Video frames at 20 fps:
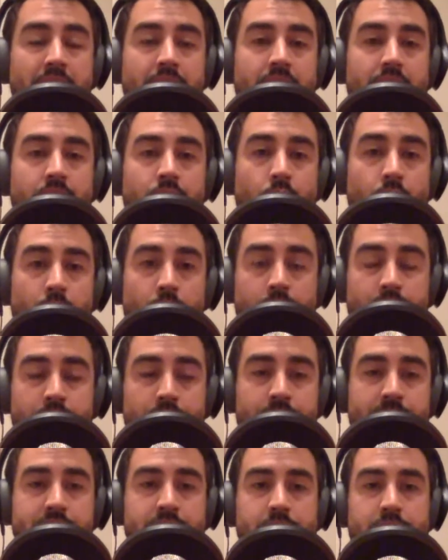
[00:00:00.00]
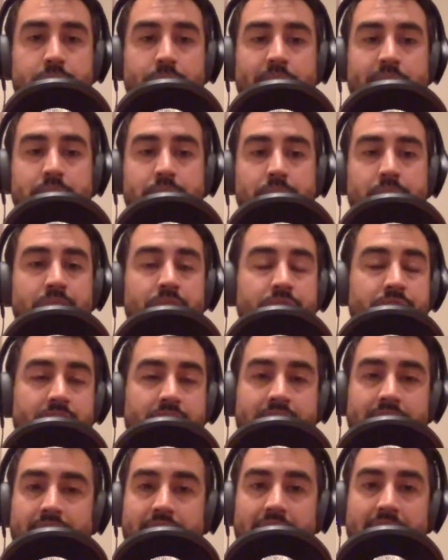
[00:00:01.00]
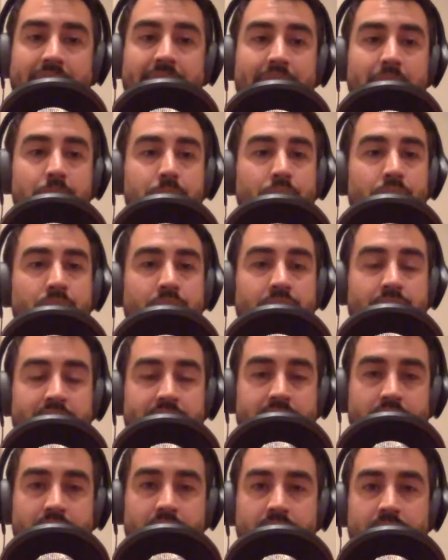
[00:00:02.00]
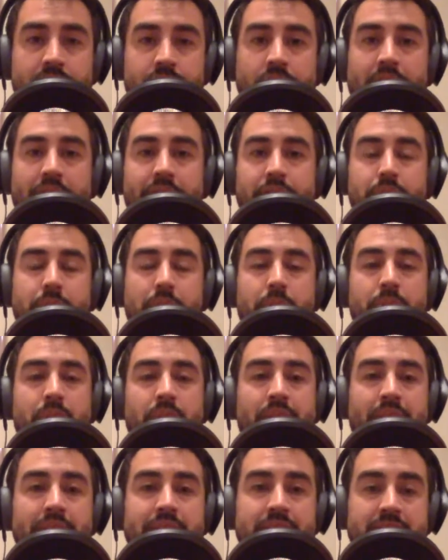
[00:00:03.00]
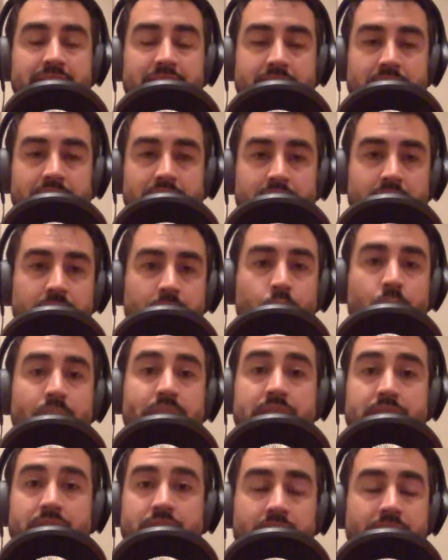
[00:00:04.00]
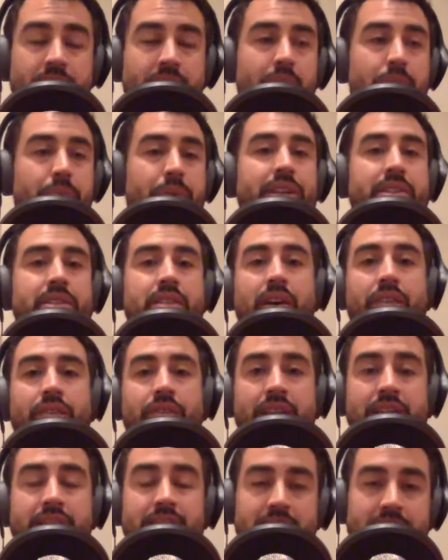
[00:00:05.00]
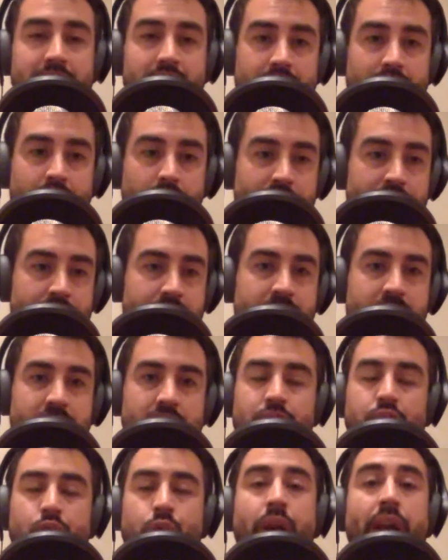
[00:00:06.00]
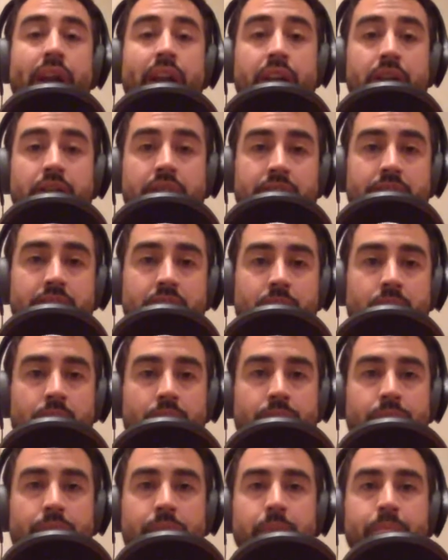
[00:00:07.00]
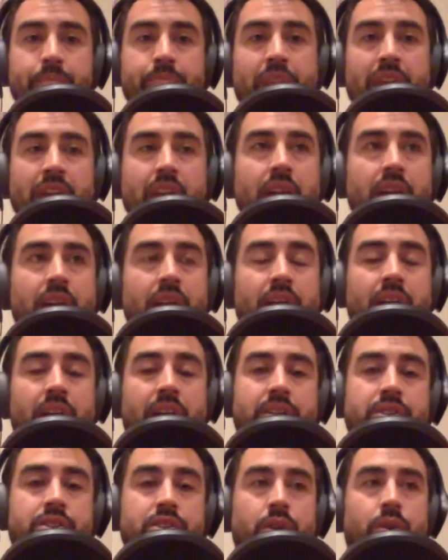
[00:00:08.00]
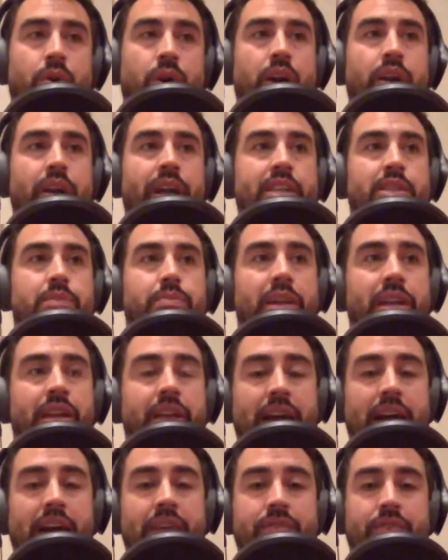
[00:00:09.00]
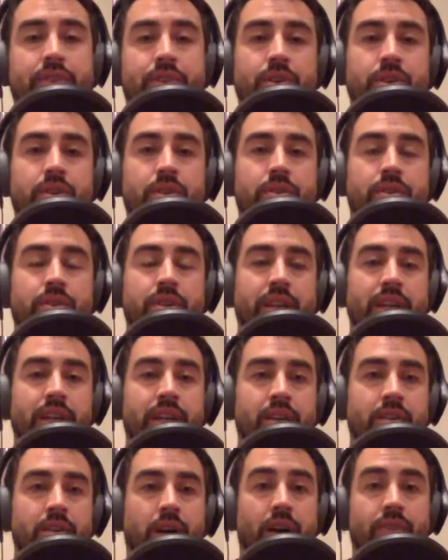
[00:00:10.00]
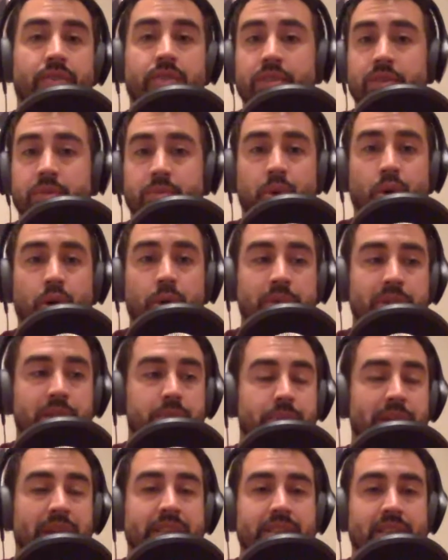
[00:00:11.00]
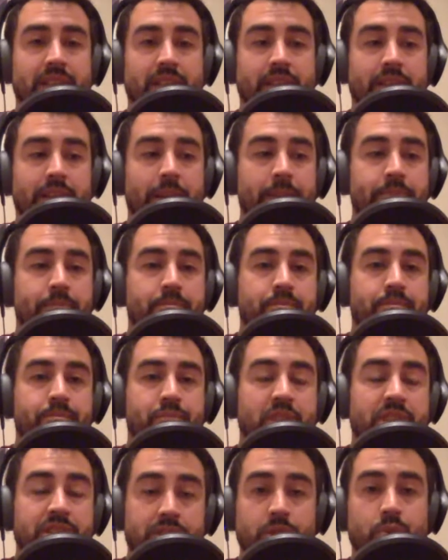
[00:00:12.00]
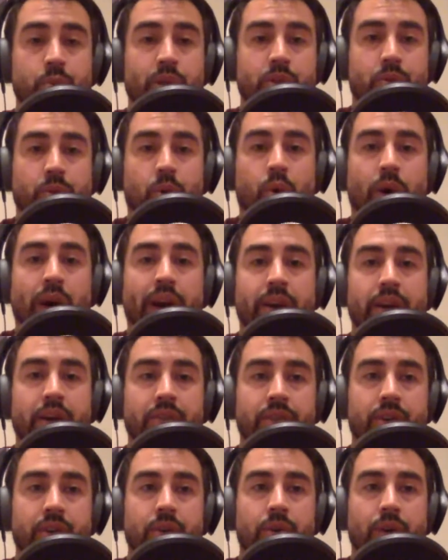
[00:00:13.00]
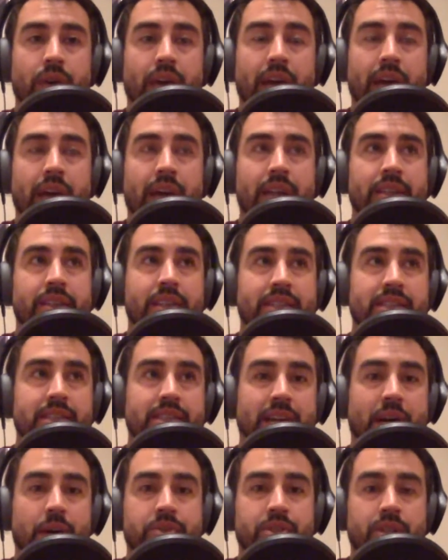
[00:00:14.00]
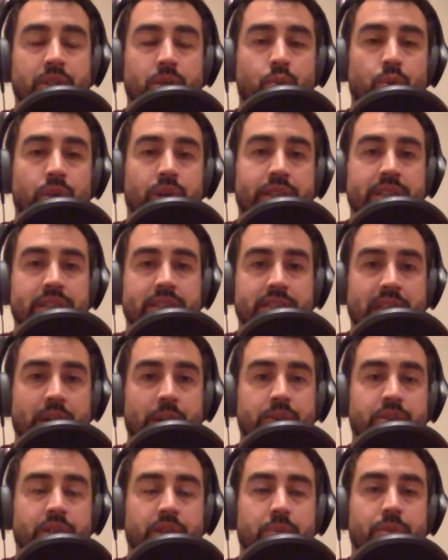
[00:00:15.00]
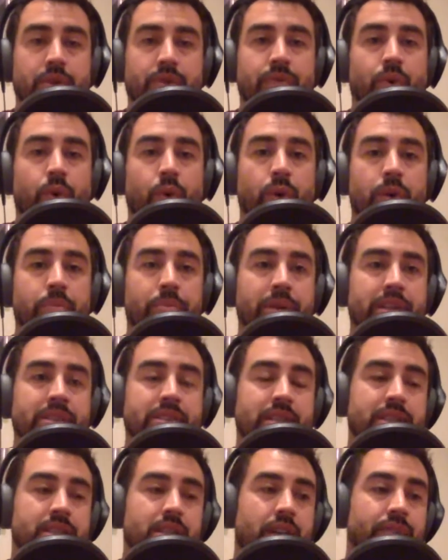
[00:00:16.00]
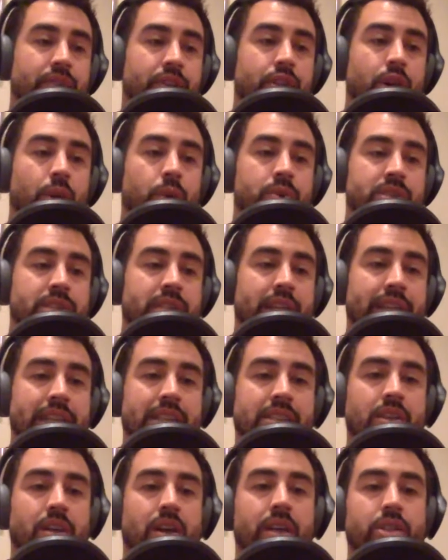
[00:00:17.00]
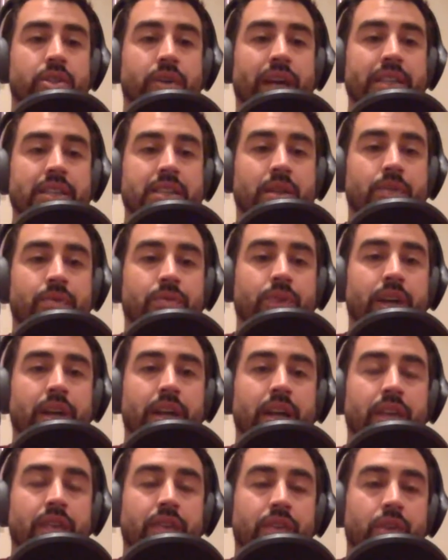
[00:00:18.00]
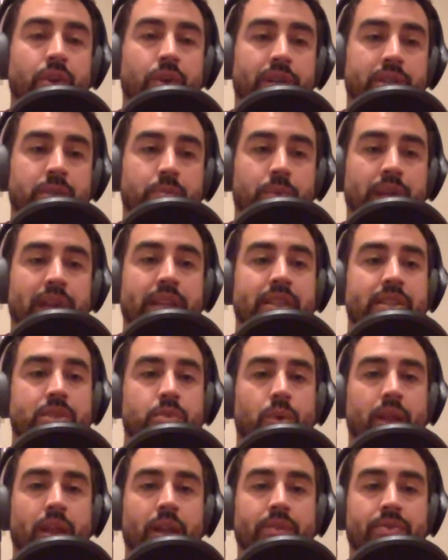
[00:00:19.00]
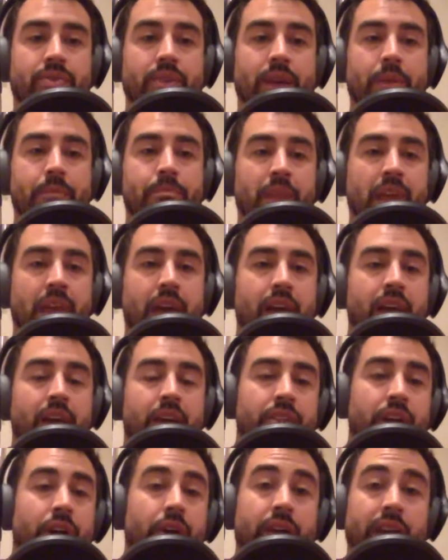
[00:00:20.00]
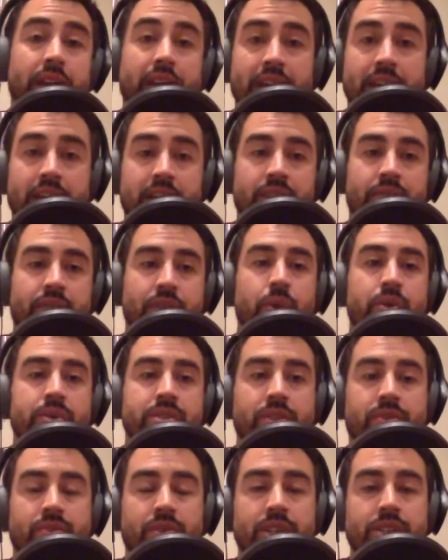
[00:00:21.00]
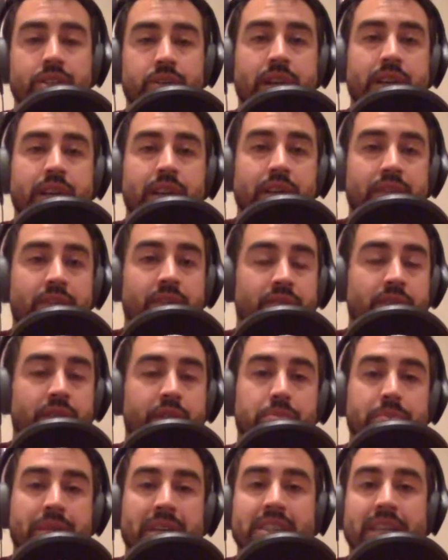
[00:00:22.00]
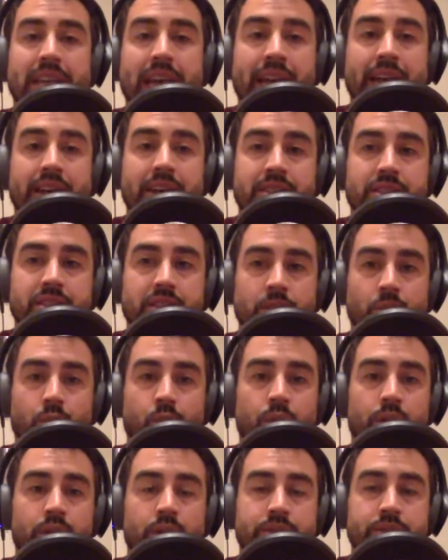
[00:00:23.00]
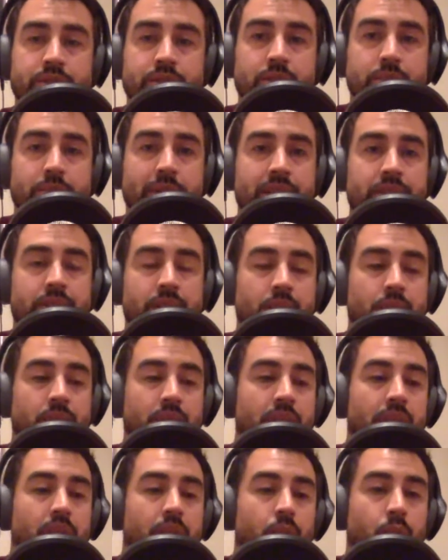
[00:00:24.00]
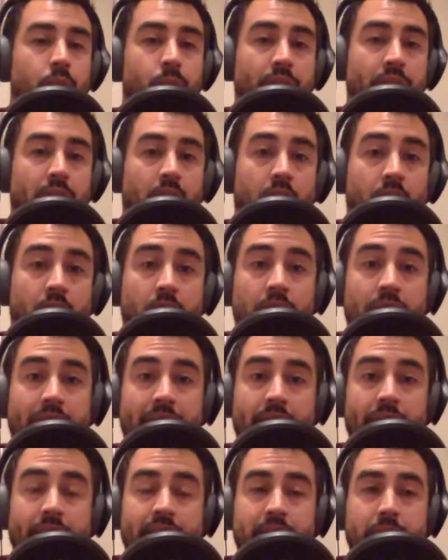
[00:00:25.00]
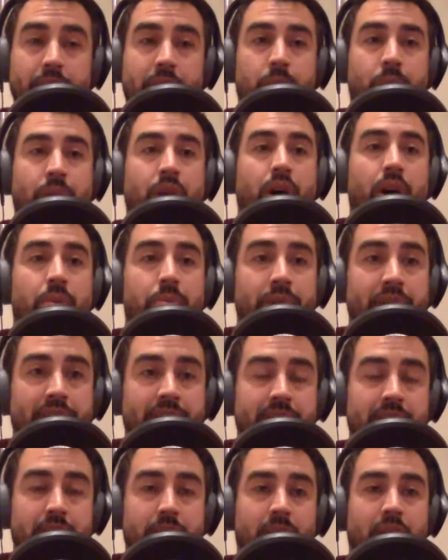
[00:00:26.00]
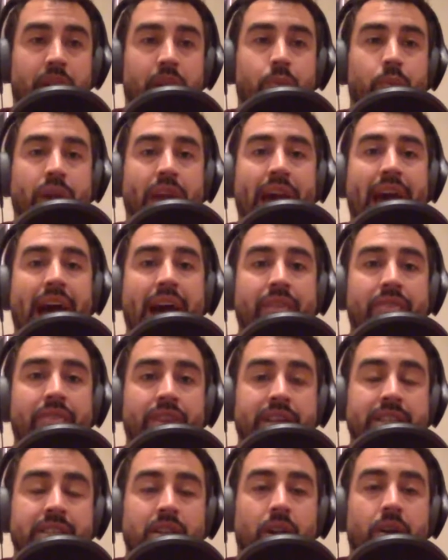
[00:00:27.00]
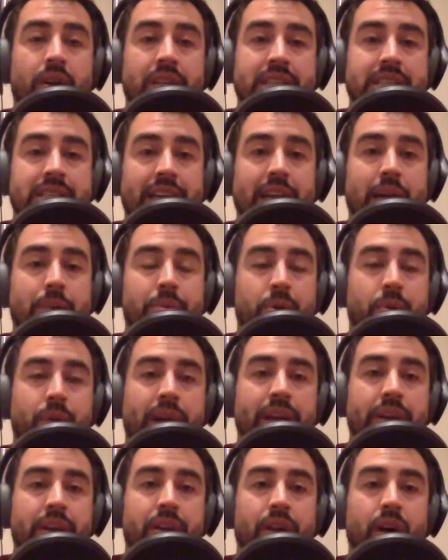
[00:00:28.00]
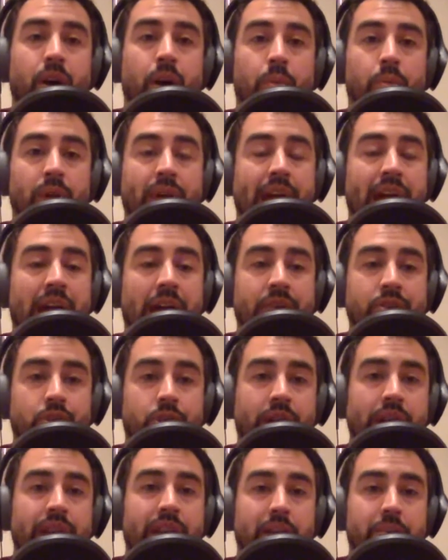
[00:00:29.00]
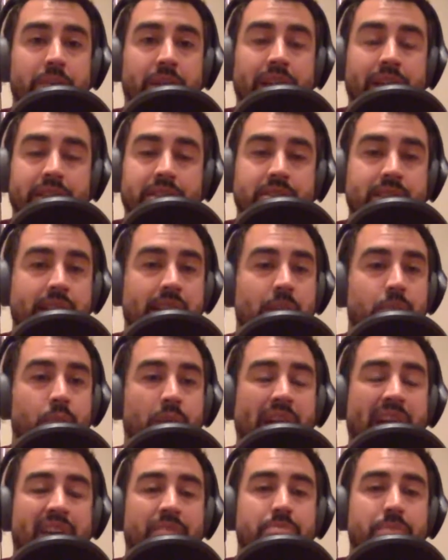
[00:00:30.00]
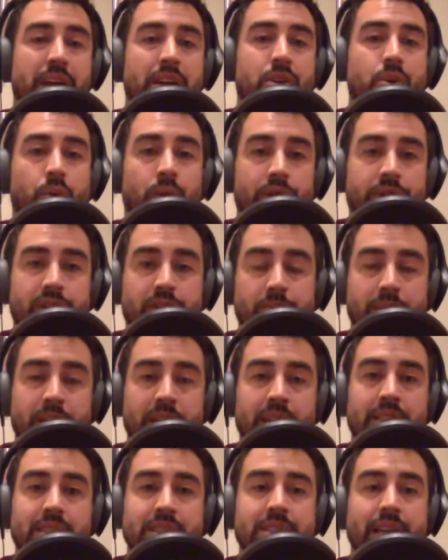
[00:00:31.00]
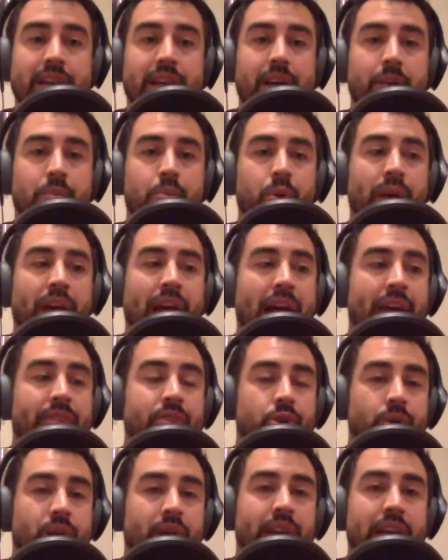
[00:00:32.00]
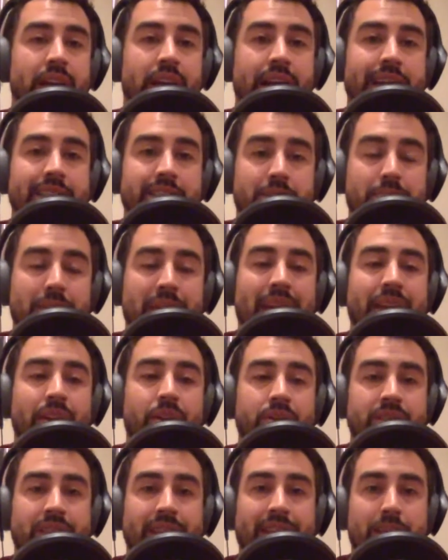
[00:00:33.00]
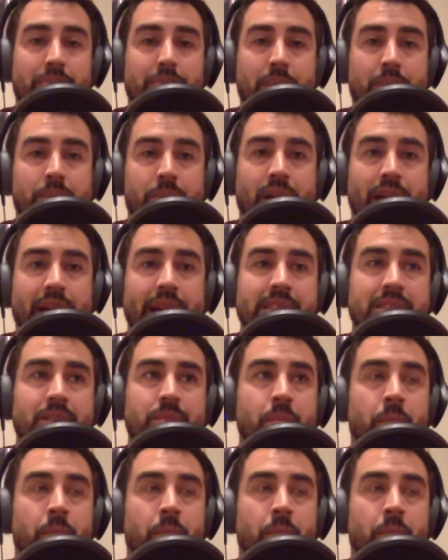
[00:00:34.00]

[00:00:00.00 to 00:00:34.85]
your duties and responsibilities. You're going to get a handbook. These are the things you have to memorize. These are the quizzes you're going to get based off this. This is the training you need to go through. And so our next meeting after the offer of employment is basically, this is what's required of you, and this is how it's going to work. This is how it's going to move forward. Because if you don't set these contracts up front, and if you don't explain this well up front, they're going to get confused and frustrated, even if they're the best candidates in the world. So make sure when we are hiring them and we are bringing them on, we have this already set up and ready to go. We have training meetings set up. We have mentorship meetings set up. We have training guides and manuals they can memorize.